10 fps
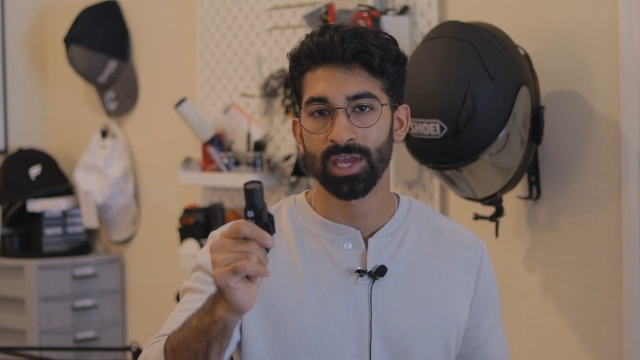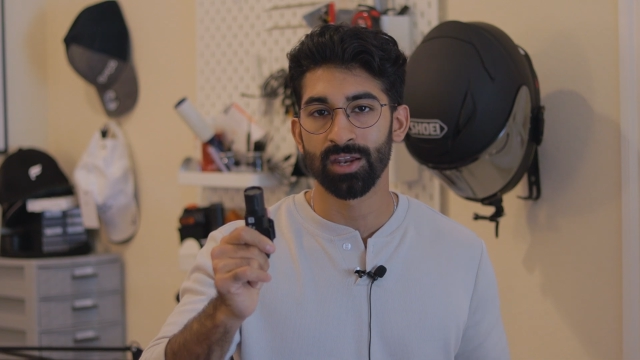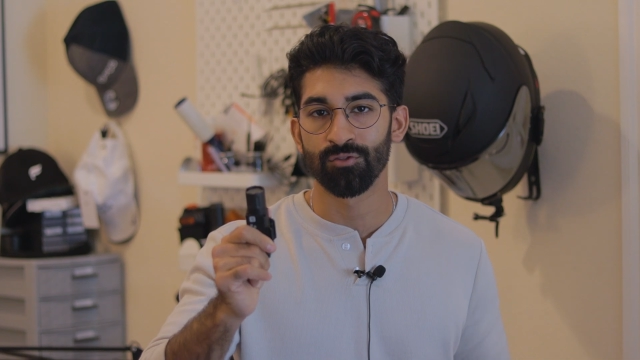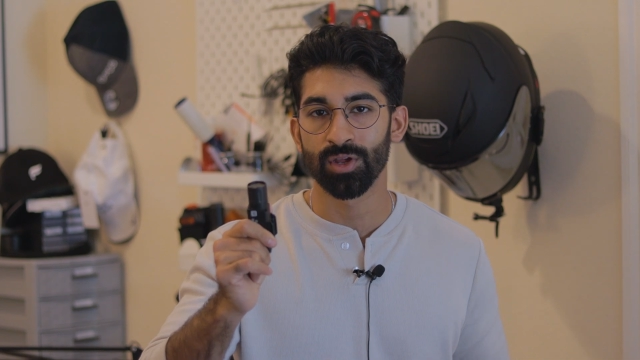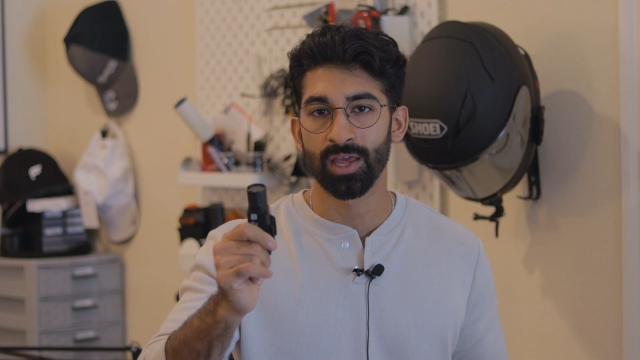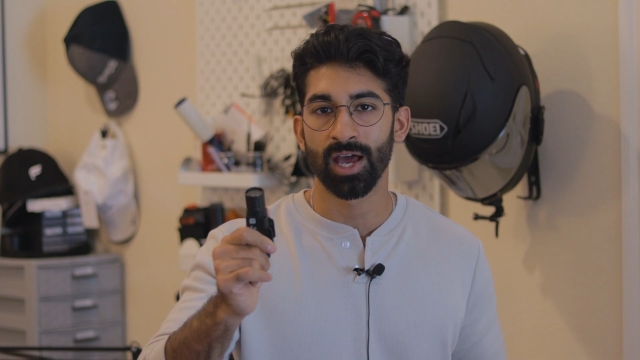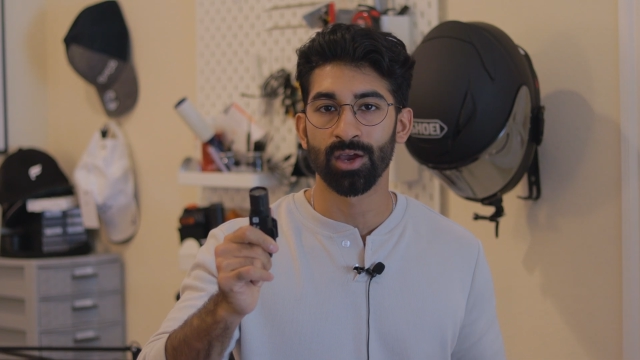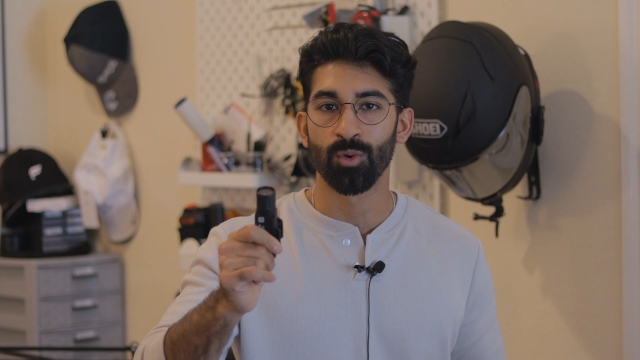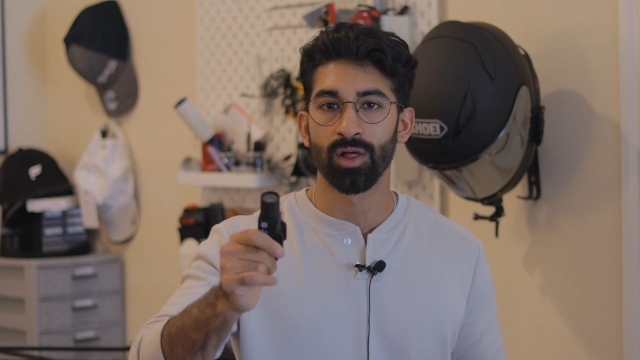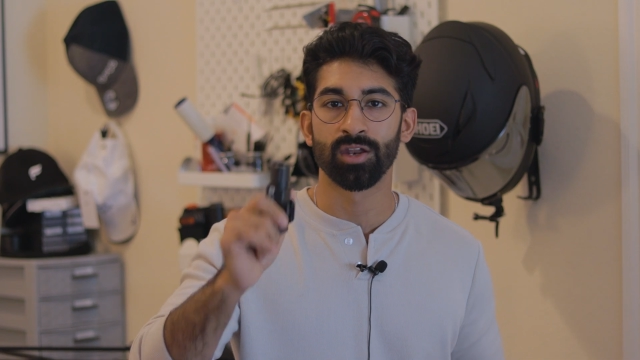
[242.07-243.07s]
getting really high
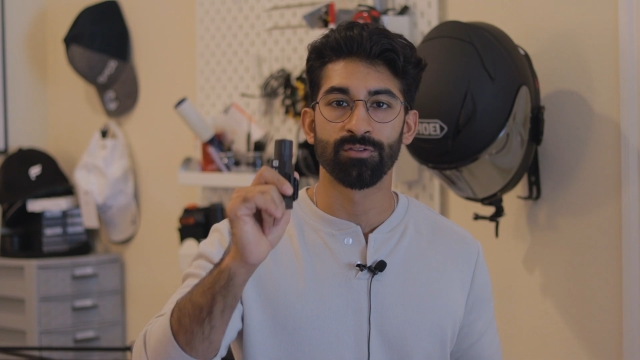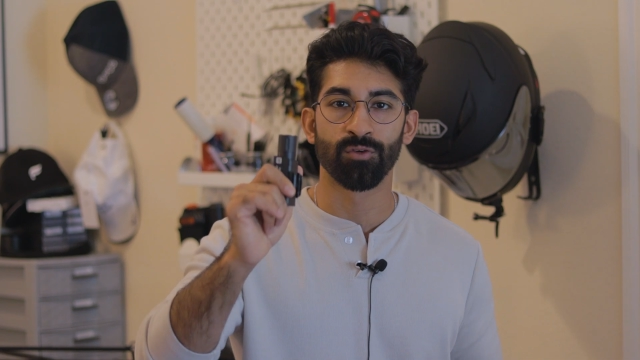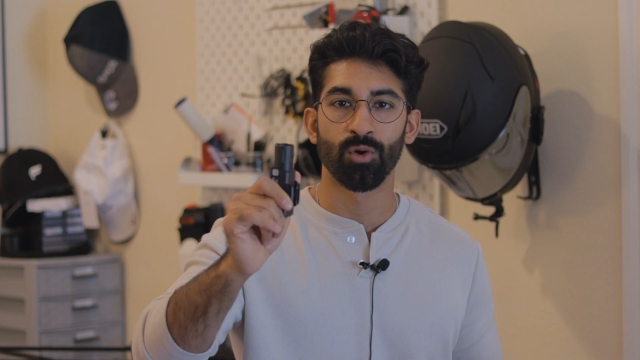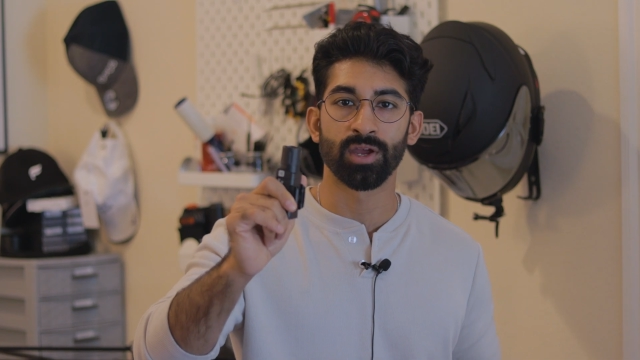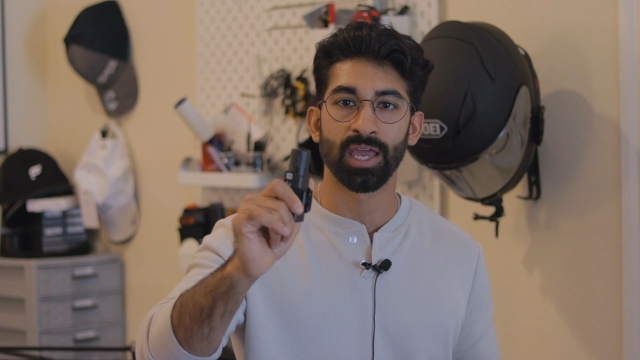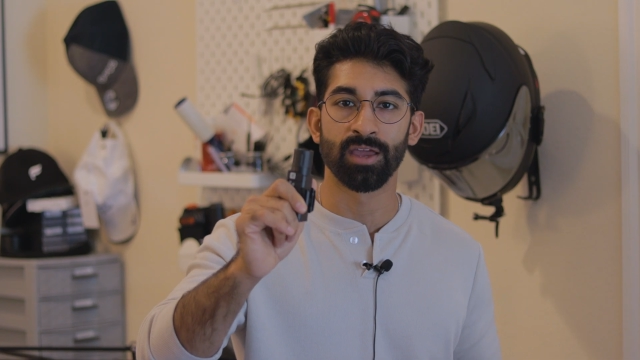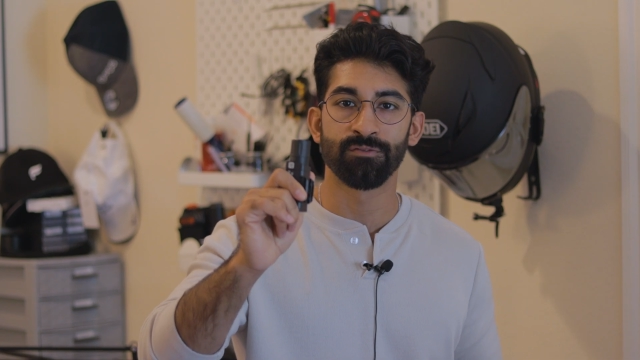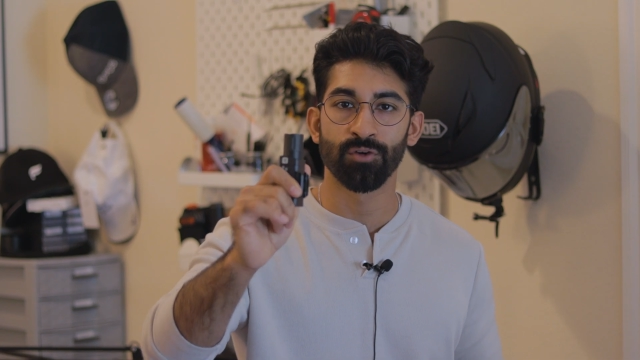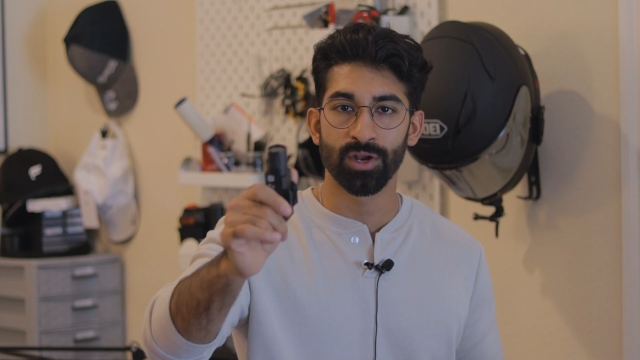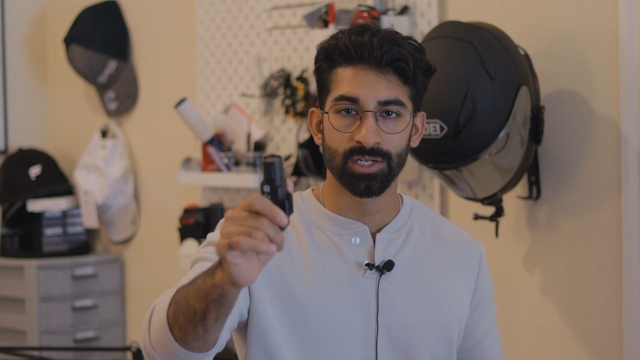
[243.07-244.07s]
quality 4K
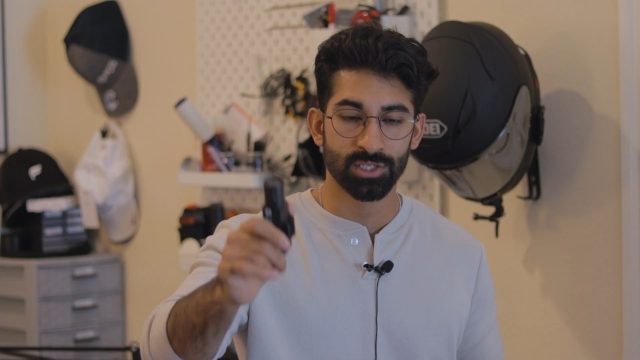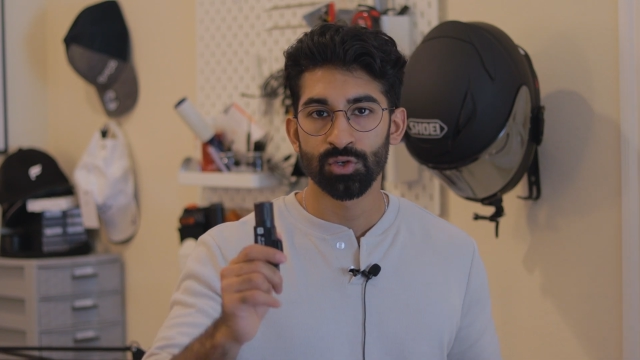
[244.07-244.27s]
footage.